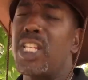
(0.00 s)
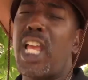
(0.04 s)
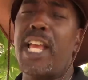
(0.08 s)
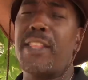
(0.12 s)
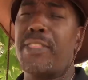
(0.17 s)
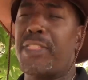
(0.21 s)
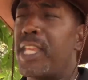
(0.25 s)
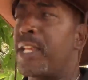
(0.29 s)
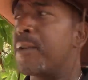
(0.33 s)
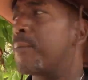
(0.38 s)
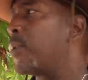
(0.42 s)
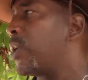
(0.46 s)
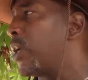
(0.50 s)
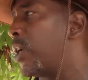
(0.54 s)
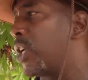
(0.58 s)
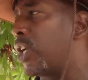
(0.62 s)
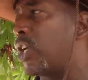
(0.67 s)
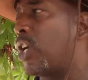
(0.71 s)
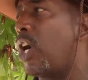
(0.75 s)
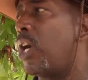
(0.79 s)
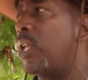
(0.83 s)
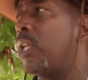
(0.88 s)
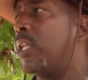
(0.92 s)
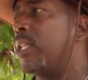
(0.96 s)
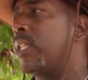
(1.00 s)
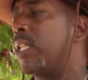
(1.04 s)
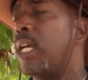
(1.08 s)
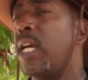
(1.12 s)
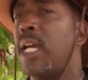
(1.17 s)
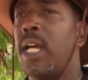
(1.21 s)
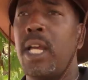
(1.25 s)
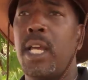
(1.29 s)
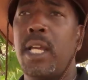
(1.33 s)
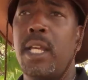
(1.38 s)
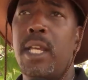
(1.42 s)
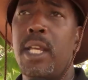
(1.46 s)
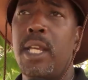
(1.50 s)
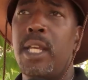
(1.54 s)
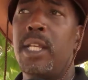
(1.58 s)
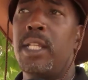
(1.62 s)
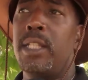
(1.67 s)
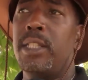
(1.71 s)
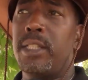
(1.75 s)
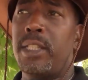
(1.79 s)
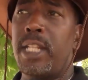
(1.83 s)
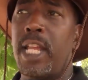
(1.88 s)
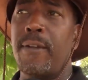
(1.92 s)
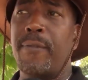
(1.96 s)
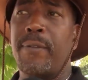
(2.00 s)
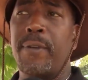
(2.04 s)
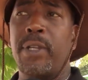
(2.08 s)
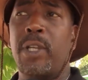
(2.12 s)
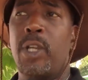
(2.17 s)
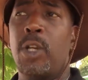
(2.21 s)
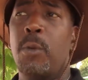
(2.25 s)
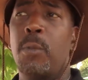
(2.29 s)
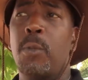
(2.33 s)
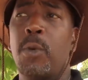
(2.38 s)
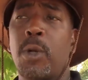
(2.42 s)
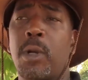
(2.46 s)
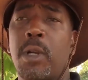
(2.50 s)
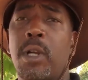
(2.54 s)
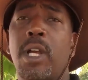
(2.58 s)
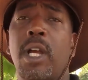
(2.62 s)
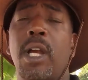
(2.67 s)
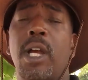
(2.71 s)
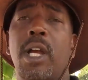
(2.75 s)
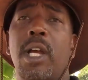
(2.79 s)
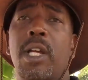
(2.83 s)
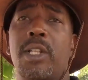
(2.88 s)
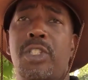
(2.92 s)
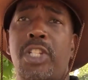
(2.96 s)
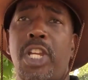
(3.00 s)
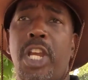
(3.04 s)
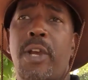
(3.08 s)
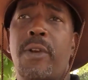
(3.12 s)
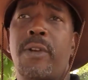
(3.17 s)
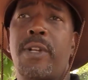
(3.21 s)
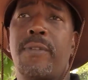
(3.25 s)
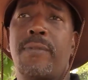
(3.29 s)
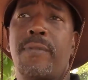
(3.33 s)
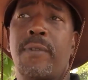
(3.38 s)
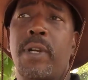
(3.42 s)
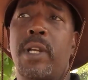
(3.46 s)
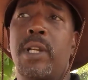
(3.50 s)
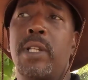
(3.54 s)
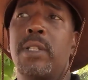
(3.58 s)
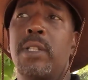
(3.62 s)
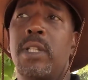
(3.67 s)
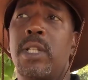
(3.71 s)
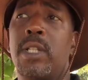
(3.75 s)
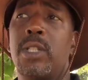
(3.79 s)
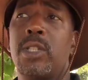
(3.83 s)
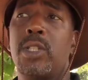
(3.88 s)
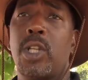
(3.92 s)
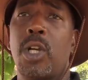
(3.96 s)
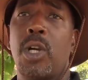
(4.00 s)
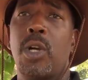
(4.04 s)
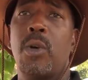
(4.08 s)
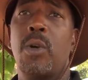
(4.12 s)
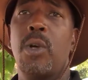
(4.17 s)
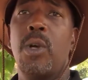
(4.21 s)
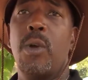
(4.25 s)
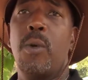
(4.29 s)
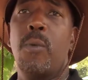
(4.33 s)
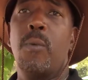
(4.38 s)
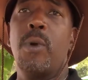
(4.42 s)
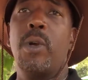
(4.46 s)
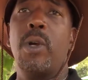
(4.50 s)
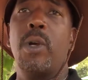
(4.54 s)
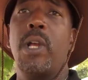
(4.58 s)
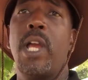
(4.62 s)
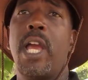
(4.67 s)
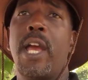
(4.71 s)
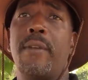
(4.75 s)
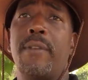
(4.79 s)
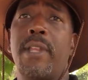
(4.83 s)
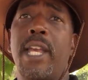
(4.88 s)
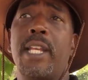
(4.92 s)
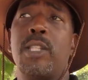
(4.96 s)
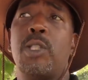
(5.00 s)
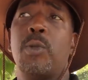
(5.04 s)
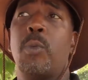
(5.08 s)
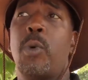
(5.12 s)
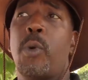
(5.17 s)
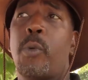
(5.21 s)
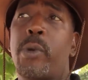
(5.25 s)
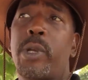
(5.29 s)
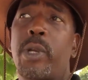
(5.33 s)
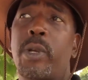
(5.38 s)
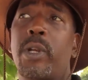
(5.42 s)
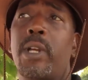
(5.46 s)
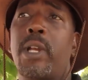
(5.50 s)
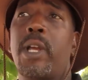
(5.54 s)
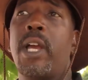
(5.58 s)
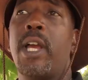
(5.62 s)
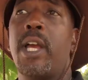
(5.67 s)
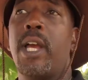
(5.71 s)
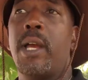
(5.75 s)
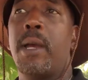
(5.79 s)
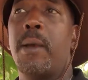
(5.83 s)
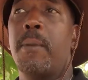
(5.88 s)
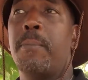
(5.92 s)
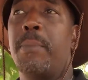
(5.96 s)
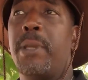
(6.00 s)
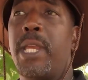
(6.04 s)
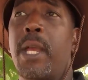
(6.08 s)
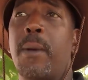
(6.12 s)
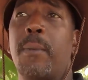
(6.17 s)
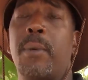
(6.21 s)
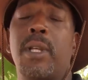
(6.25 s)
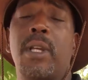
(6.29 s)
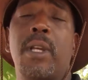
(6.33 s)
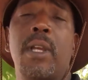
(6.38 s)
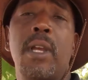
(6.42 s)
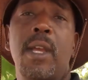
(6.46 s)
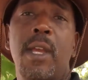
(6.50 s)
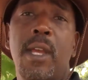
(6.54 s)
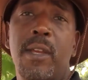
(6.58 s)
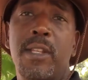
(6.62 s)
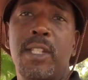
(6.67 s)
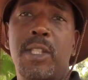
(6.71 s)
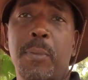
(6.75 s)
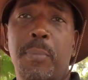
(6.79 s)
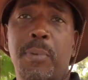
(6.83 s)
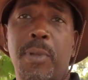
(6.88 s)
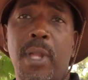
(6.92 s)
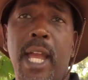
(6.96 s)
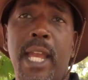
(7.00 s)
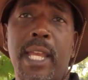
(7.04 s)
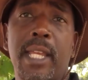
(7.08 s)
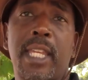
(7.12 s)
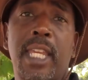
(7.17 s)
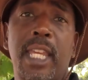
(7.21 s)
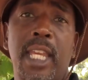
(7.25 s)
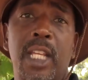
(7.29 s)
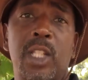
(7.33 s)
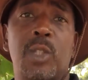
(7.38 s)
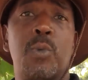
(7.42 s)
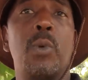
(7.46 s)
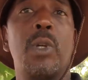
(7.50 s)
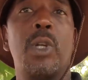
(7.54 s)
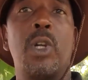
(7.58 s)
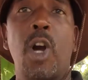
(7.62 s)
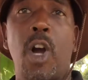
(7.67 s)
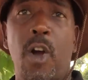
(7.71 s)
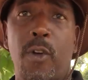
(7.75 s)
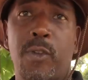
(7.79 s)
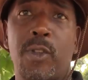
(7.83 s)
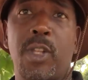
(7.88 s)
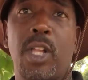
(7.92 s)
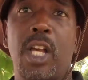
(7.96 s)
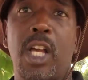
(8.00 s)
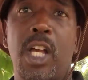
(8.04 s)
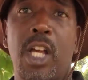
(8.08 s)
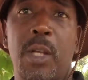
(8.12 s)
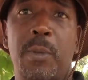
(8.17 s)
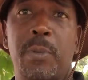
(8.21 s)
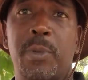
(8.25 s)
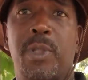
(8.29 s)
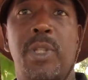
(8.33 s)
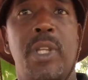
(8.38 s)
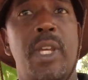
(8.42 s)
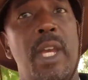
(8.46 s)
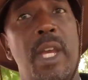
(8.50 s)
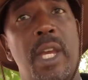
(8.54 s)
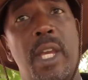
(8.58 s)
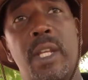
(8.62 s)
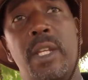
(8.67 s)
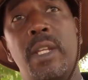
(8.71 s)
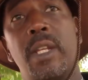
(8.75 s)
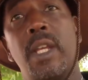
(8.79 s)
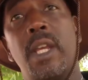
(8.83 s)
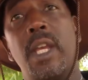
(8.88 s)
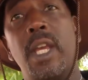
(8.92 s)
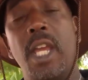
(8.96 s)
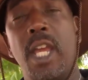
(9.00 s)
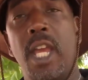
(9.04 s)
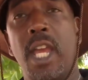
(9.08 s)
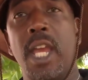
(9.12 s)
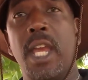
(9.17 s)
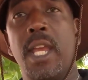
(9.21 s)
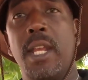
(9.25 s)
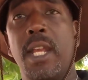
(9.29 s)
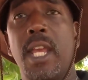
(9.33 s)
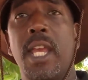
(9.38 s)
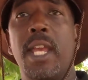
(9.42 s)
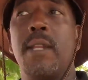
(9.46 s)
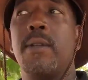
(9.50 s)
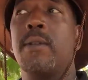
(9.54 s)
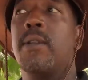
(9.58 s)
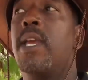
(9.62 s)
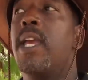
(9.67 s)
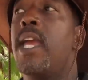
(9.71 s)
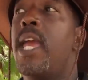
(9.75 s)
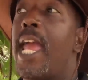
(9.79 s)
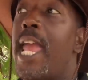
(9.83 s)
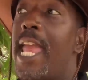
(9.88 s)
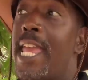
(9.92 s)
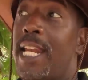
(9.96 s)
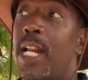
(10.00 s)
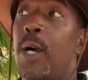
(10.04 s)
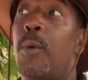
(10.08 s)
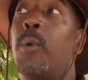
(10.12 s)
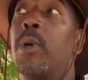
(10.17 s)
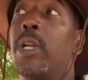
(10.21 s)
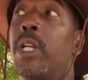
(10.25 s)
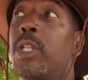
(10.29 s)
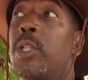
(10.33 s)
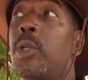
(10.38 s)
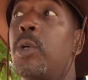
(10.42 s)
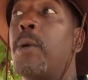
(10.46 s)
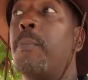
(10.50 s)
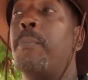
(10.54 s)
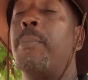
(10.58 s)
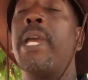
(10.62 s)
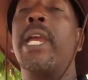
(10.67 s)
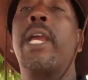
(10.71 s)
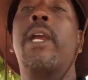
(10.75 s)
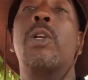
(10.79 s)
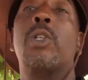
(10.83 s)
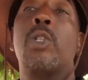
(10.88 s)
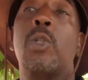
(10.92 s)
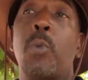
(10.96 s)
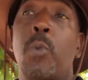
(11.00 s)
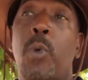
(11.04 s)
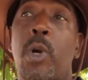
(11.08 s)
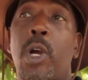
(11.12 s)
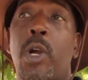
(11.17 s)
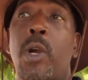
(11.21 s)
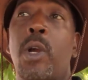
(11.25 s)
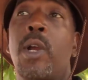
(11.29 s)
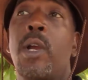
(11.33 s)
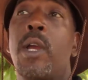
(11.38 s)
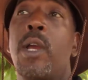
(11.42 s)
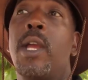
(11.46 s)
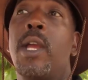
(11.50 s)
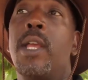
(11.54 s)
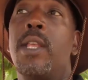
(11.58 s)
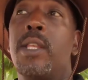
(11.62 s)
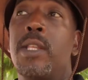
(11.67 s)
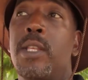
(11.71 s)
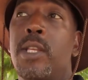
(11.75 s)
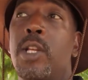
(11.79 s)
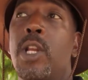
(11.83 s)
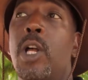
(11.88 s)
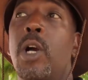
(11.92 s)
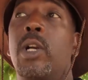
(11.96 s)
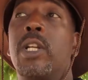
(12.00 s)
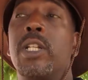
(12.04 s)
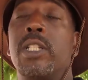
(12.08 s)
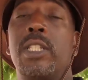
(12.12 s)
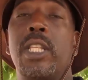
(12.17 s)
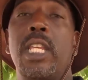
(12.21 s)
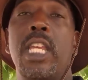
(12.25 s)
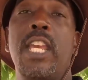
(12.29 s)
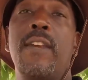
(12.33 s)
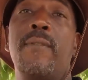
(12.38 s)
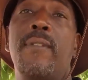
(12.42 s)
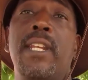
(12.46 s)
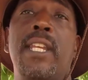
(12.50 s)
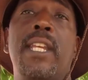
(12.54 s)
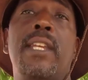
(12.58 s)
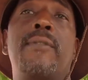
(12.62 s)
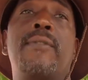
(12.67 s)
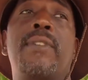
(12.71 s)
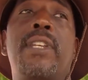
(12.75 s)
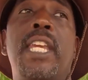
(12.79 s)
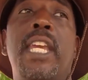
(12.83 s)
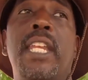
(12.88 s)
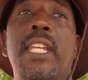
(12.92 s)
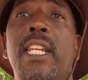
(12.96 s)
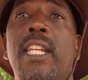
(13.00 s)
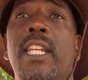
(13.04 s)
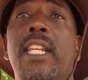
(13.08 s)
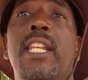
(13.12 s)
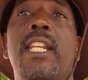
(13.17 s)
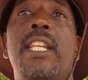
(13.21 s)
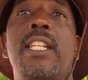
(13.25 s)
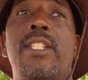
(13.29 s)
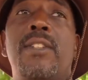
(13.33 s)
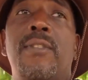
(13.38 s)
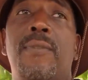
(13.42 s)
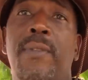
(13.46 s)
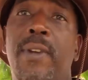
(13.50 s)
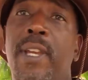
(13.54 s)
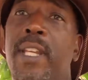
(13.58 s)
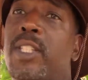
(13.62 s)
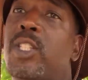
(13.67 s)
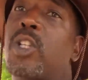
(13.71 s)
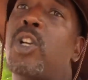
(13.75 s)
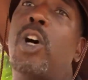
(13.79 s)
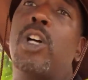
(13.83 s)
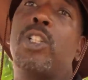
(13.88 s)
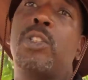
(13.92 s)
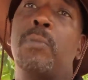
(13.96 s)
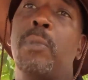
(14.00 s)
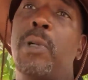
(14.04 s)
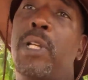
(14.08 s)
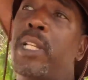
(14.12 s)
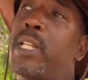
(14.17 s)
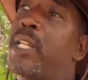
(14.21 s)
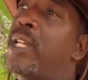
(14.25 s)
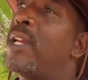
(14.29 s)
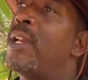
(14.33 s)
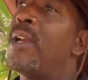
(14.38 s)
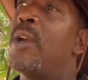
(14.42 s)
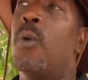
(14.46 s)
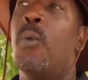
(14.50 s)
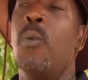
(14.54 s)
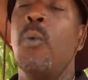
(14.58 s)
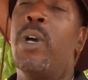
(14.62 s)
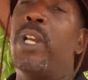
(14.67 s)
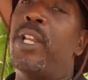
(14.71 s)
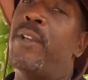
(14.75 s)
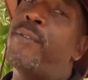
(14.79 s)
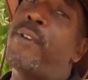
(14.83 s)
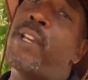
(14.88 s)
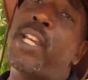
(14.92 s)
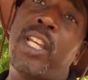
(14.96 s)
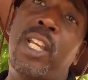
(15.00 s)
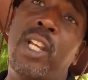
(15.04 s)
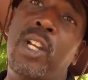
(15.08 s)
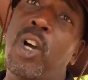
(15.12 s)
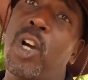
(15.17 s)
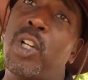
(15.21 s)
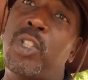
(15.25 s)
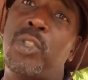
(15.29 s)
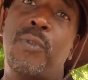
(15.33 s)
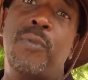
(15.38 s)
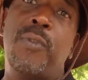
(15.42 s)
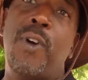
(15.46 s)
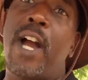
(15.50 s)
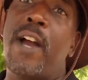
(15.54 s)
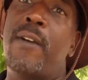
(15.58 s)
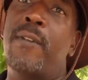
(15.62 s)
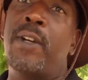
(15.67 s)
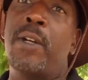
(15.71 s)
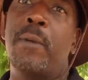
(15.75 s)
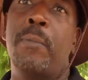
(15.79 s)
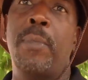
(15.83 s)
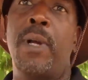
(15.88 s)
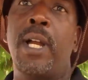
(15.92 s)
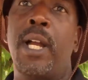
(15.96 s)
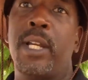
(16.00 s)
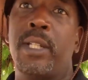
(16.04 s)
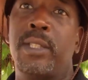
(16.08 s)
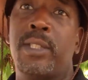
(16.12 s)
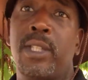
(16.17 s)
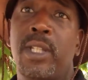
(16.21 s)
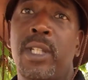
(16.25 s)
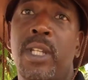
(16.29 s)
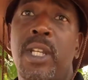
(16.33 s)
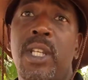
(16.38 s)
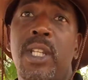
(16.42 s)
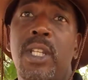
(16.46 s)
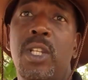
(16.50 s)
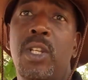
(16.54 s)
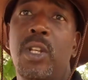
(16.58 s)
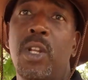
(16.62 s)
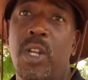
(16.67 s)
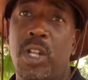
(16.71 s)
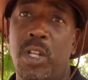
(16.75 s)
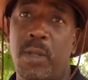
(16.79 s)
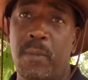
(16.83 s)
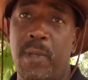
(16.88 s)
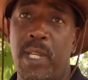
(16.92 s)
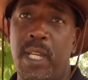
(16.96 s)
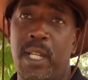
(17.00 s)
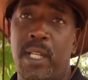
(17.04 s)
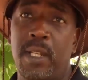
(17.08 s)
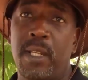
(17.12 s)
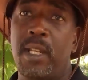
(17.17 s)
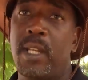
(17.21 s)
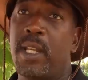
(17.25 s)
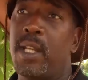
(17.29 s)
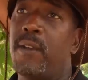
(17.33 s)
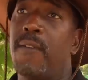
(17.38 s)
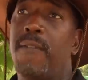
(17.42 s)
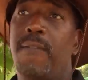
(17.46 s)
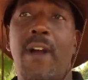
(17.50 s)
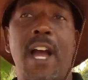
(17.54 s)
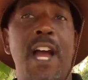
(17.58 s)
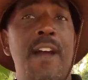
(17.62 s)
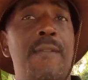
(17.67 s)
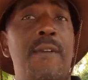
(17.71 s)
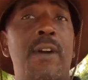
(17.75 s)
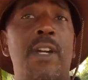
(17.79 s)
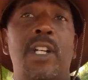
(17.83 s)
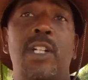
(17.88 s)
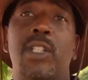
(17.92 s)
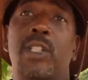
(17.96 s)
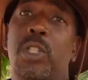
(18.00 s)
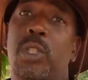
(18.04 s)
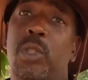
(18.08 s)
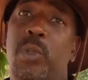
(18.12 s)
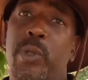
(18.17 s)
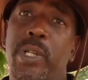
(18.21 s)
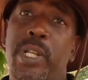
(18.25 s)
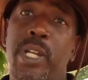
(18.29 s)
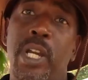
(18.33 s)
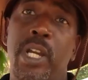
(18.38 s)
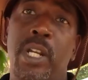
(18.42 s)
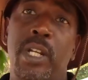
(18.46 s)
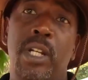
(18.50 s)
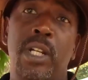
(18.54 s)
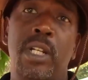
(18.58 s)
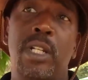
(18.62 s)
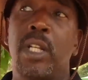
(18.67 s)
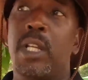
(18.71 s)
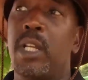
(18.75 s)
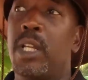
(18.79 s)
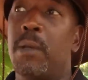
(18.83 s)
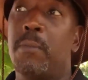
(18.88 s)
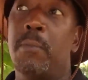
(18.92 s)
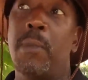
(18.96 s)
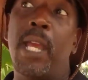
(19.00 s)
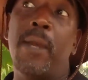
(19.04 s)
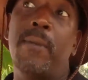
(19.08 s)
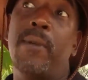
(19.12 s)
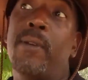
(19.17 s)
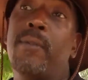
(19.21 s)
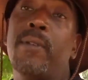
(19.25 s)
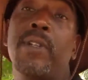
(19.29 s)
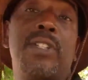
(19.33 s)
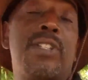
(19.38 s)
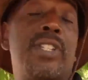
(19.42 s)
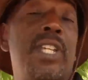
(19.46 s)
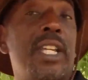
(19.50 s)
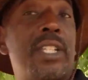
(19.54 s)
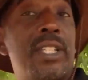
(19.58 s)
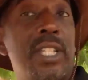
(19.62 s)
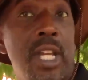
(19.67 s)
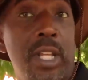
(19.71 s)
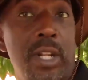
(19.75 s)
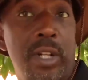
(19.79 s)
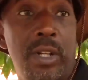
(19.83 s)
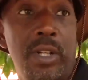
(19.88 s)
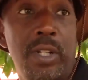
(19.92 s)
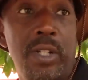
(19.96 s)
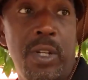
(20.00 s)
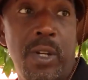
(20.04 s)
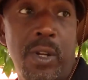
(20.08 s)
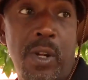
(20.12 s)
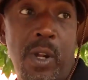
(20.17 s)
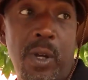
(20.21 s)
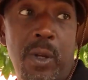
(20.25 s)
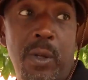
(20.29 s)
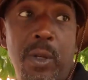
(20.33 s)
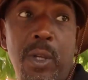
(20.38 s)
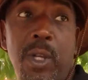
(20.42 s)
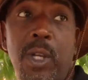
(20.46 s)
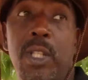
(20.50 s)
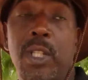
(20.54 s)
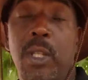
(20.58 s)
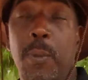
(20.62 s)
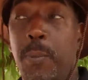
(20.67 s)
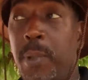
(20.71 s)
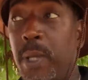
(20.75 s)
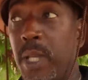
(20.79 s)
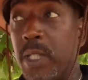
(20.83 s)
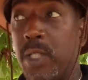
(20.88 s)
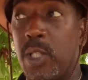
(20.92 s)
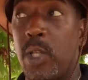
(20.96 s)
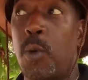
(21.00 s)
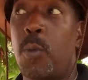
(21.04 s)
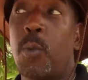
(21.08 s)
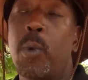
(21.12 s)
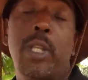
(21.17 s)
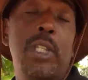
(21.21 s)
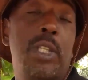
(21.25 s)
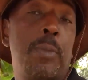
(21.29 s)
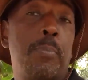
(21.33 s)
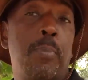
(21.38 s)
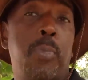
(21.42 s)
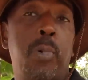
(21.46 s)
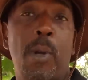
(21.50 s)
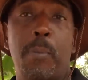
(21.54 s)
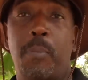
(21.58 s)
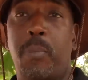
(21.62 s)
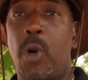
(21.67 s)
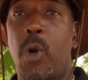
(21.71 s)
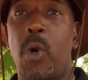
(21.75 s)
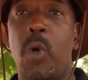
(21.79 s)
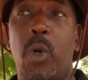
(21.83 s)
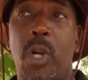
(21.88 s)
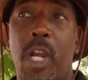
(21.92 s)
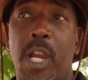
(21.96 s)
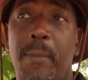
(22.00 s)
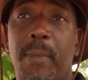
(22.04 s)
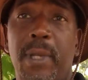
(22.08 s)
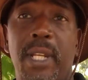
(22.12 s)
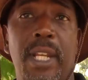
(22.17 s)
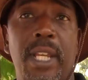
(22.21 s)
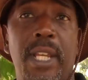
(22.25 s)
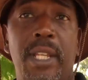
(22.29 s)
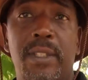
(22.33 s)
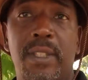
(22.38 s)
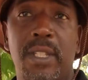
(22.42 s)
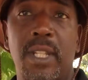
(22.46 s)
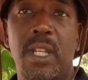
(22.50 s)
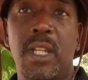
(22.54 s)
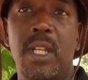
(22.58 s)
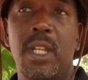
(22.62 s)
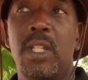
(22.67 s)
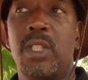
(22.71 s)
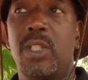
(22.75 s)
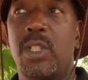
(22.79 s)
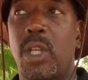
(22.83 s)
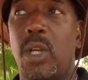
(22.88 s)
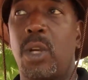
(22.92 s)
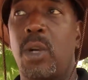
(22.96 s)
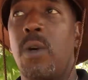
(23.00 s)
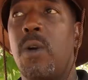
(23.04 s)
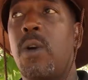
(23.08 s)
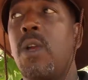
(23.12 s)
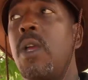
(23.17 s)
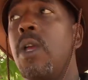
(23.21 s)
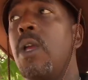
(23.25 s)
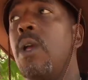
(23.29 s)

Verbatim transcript: I think we're going to call it uh, Stanford Gilmore uh, Charity Fund. So we're going to have that to where we're going to uh, be able to supply kids with golf clubs and and and and I want to do it bigger to where, you know, because even getting into these events costs money. One event can cost you 500 bucks. You know what I mean? 500 to 300, maybe even to 600. You know, depends on what what program it is. So.